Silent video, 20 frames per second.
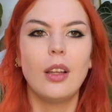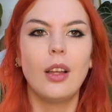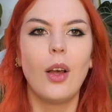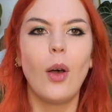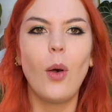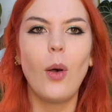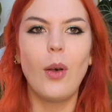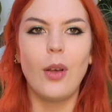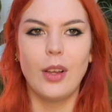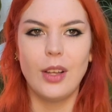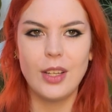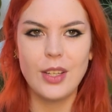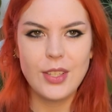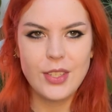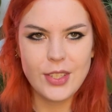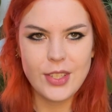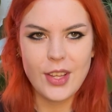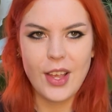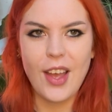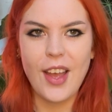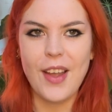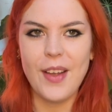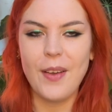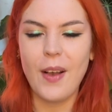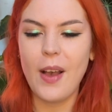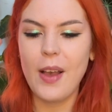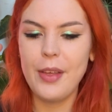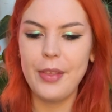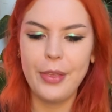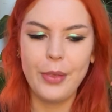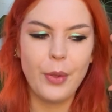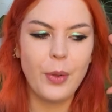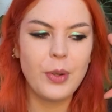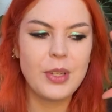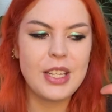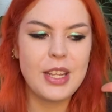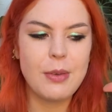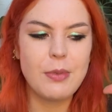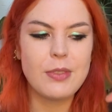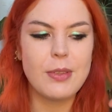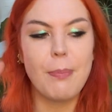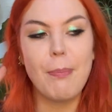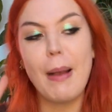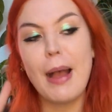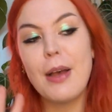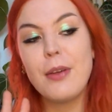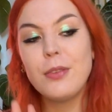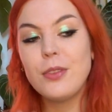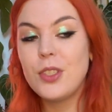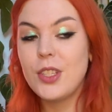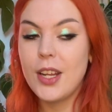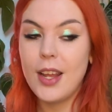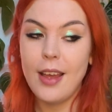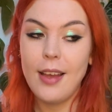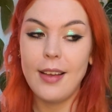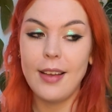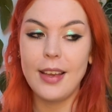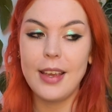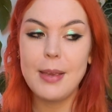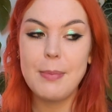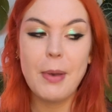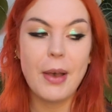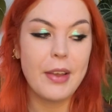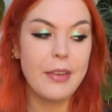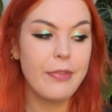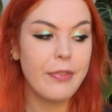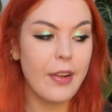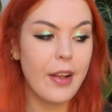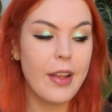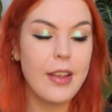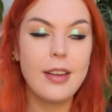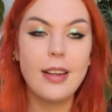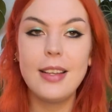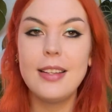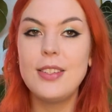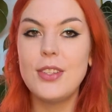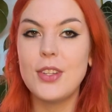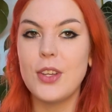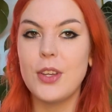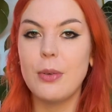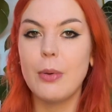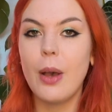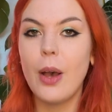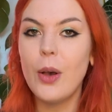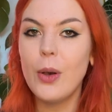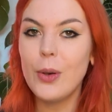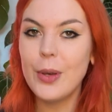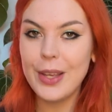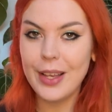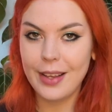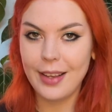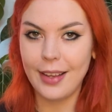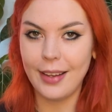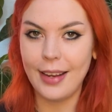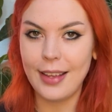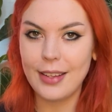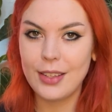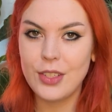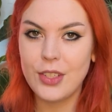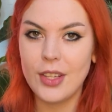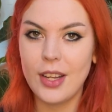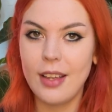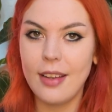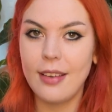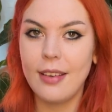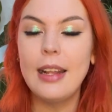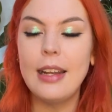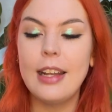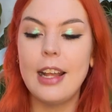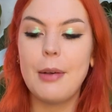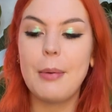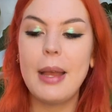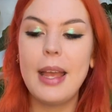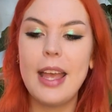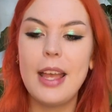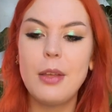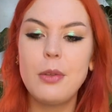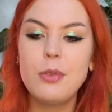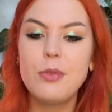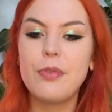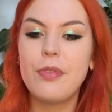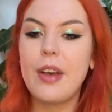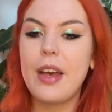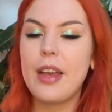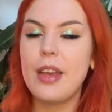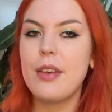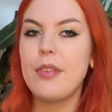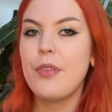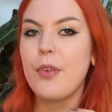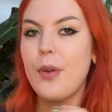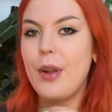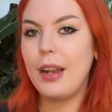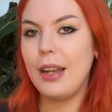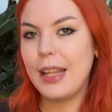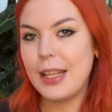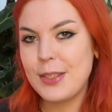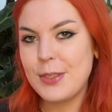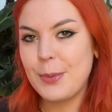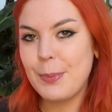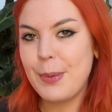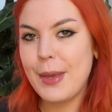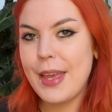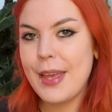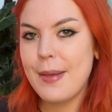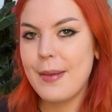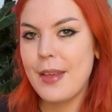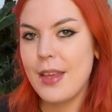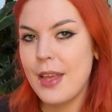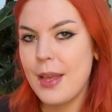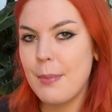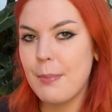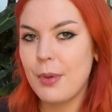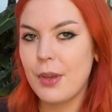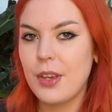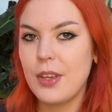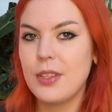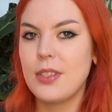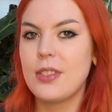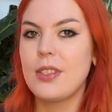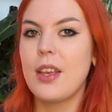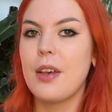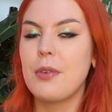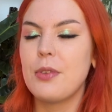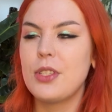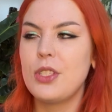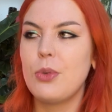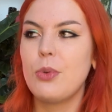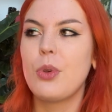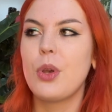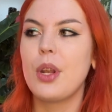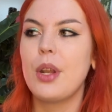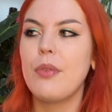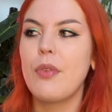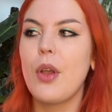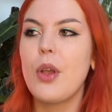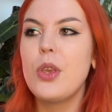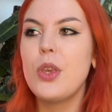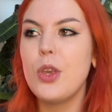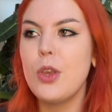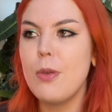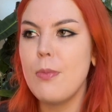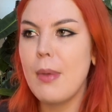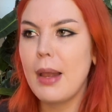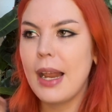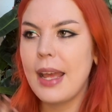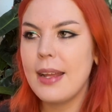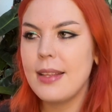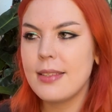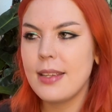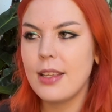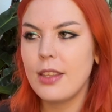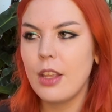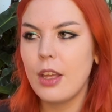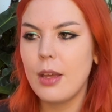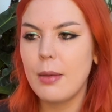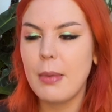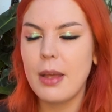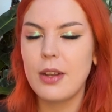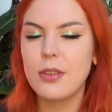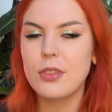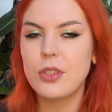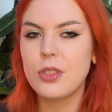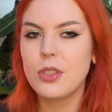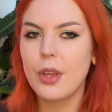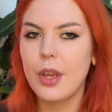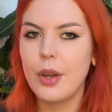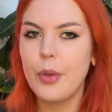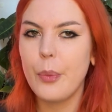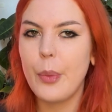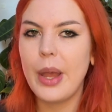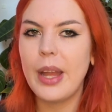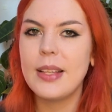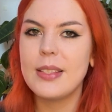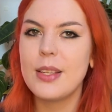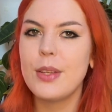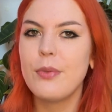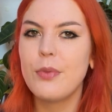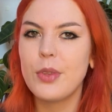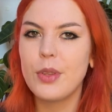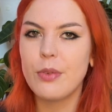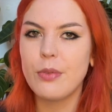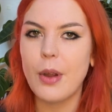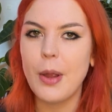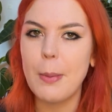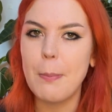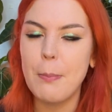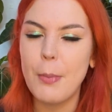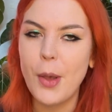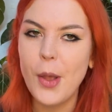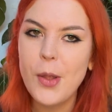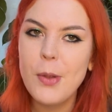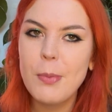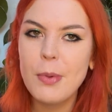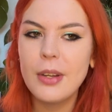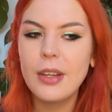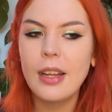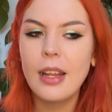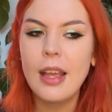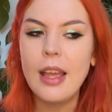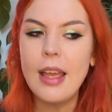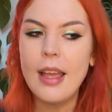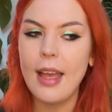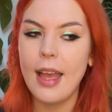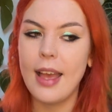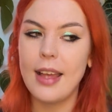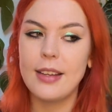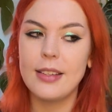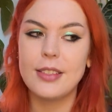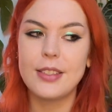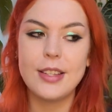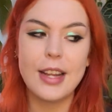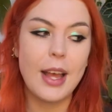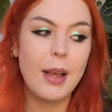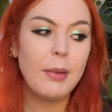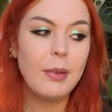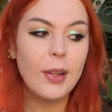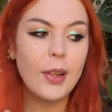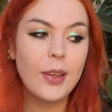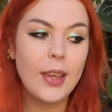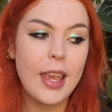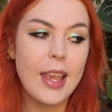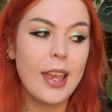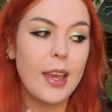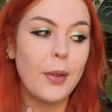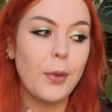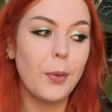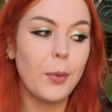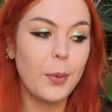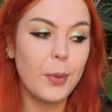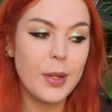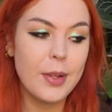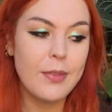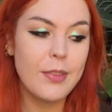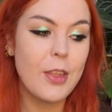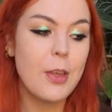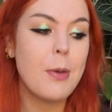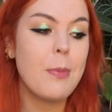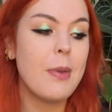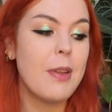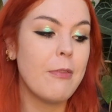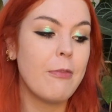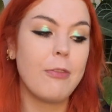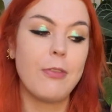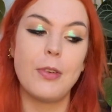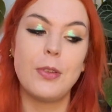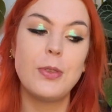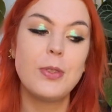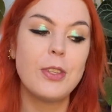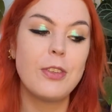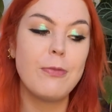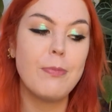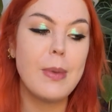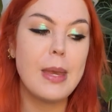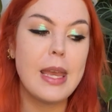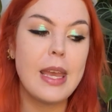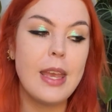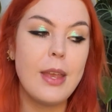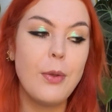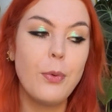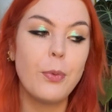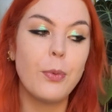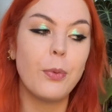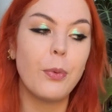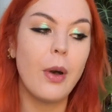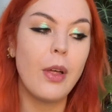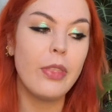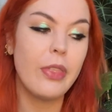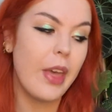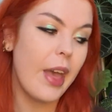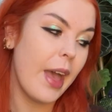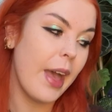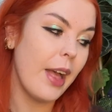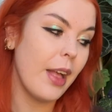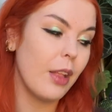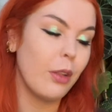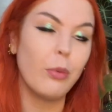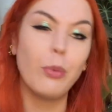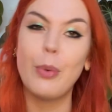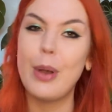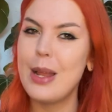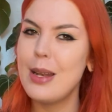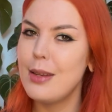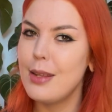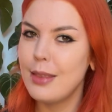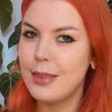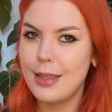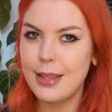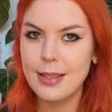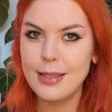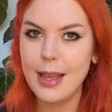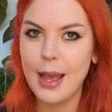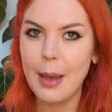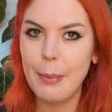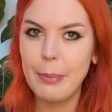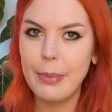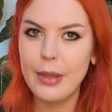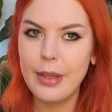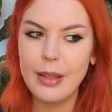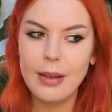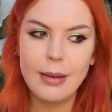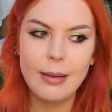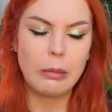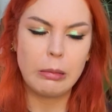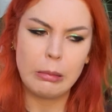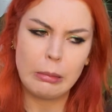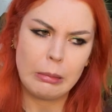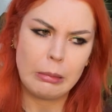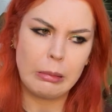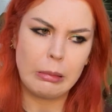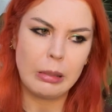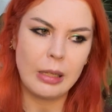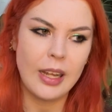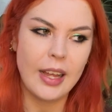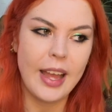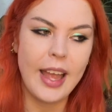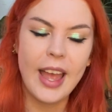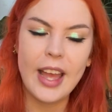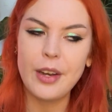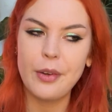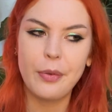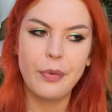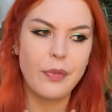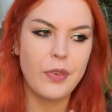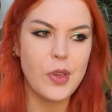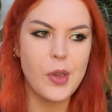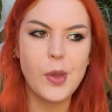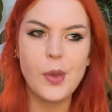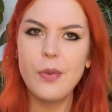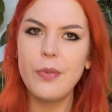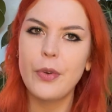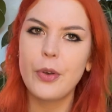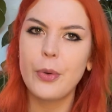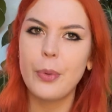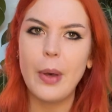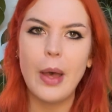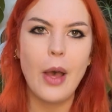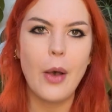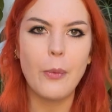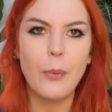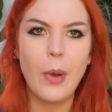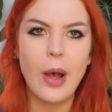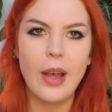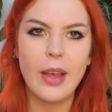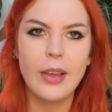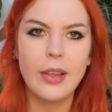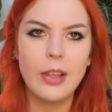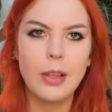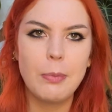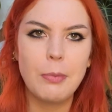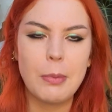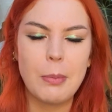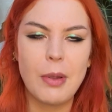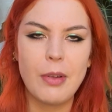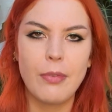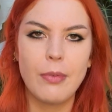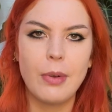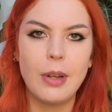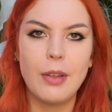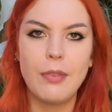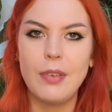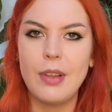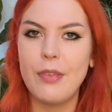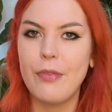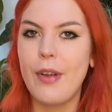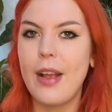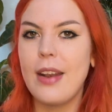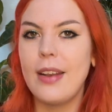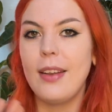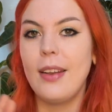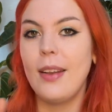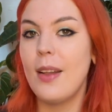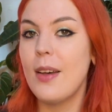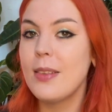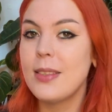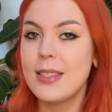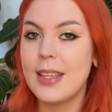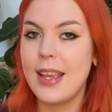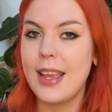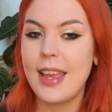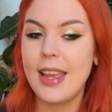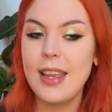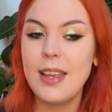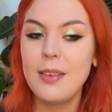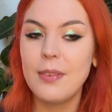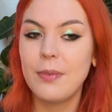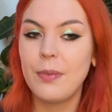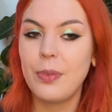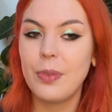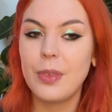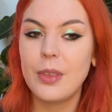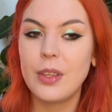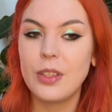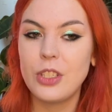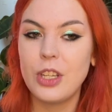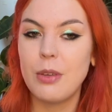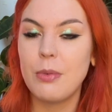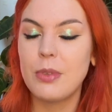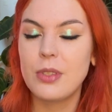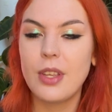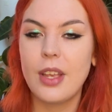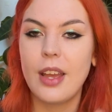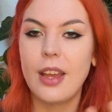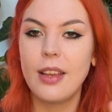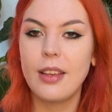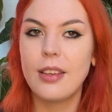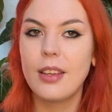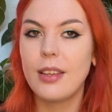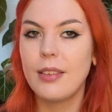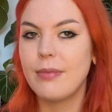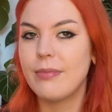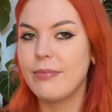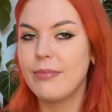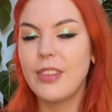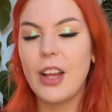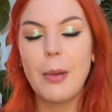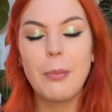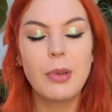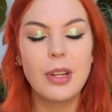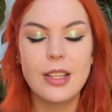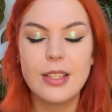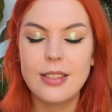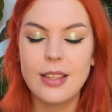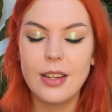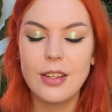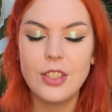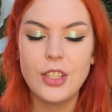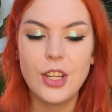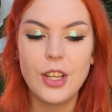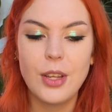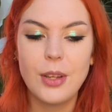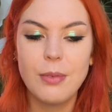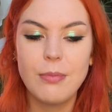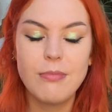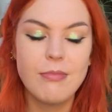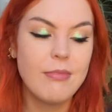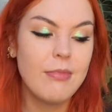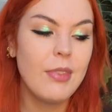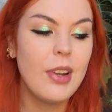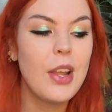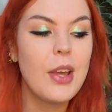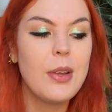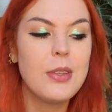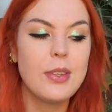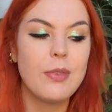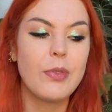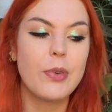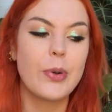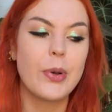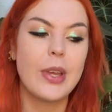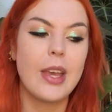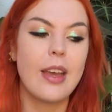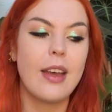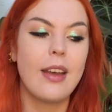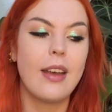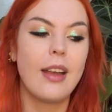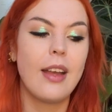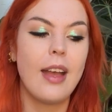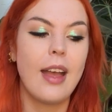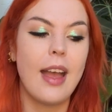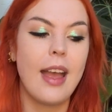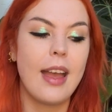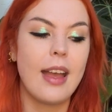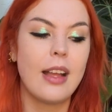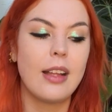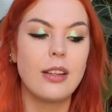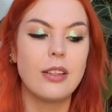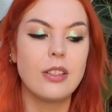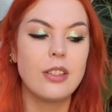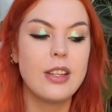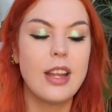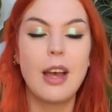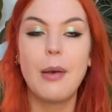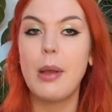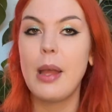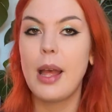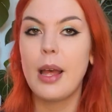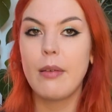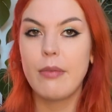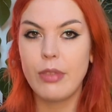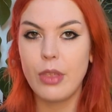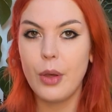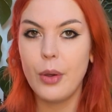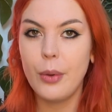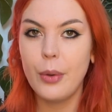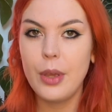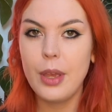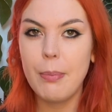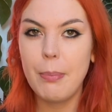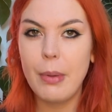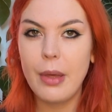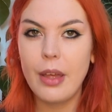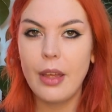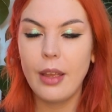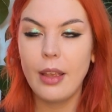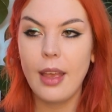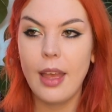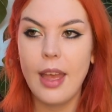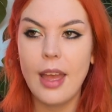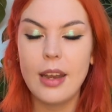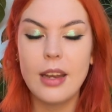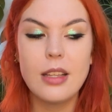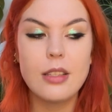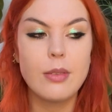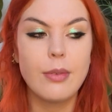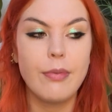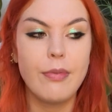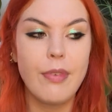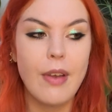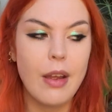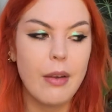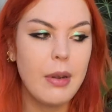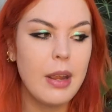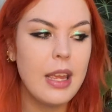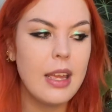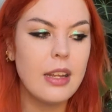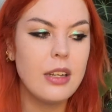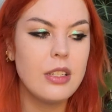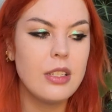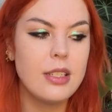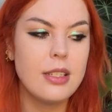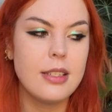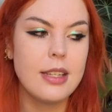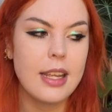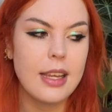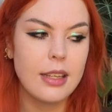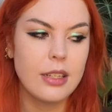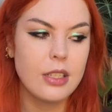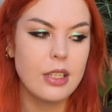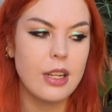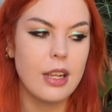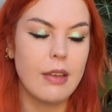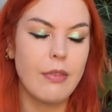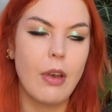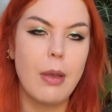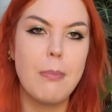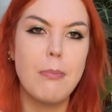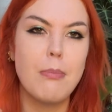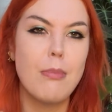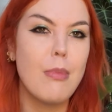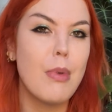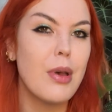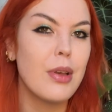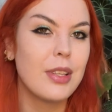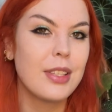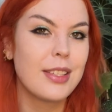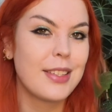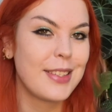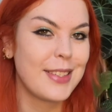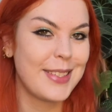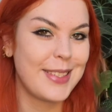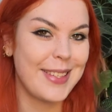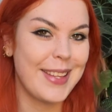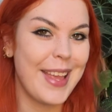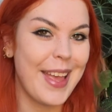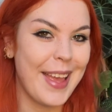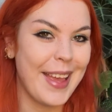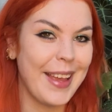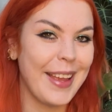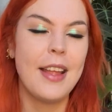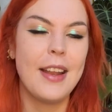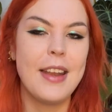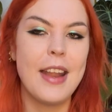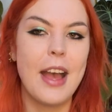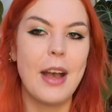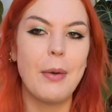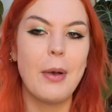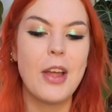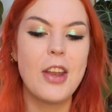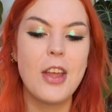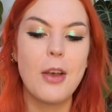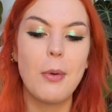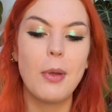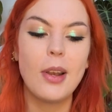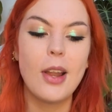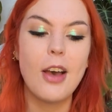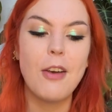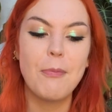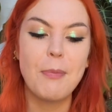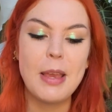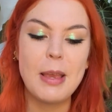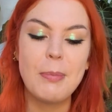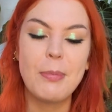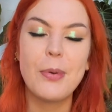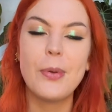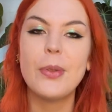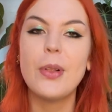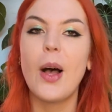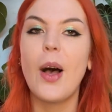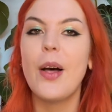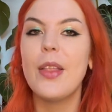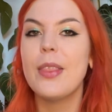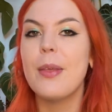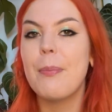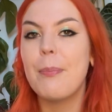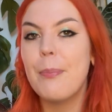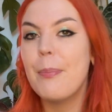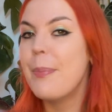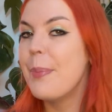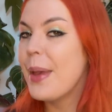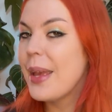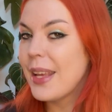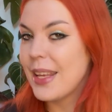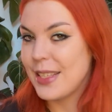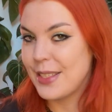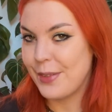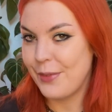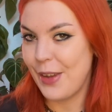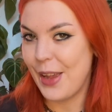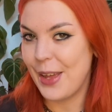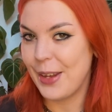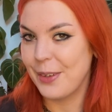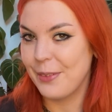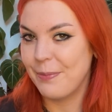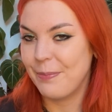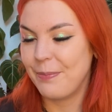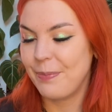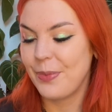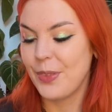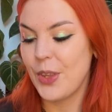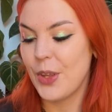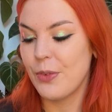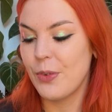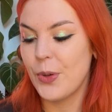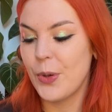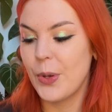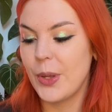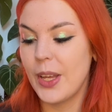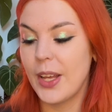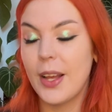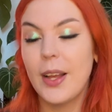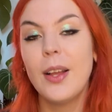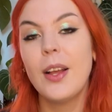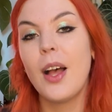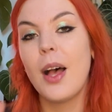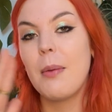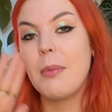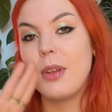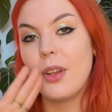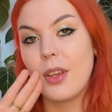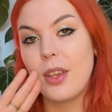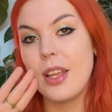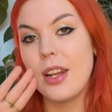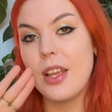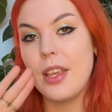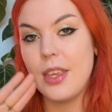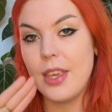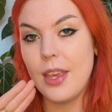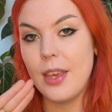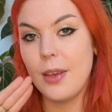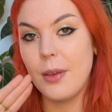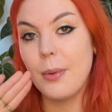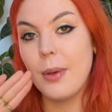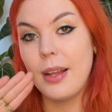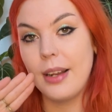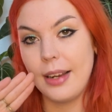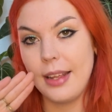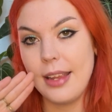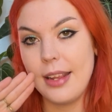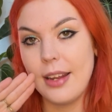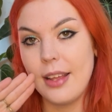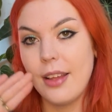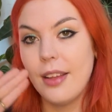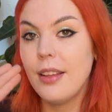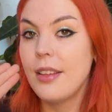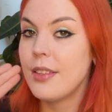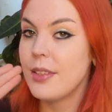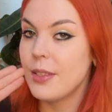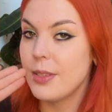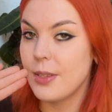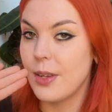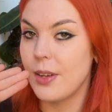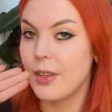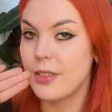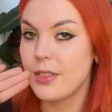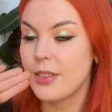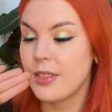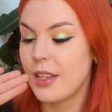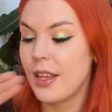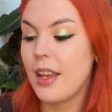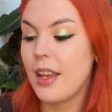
Oh, so I thought it was about time I finally do a Hoya collection. Now, I held fire for a little bit because I was still kind of accumulating them and I was just kind of waiting for the right moment. And now looking at all of them in front of me, what the hell, when did this happen? Oh, I had a few for quite a while, but my lovely friend Lottie, she was like, I'm gonna send you loads of Hoya, and now I have the Hoya bug and it's very addictive, I must say. Now, I know a lot of people aren't the biggest fan of Hoya. I'm looking at you, Alina, soz.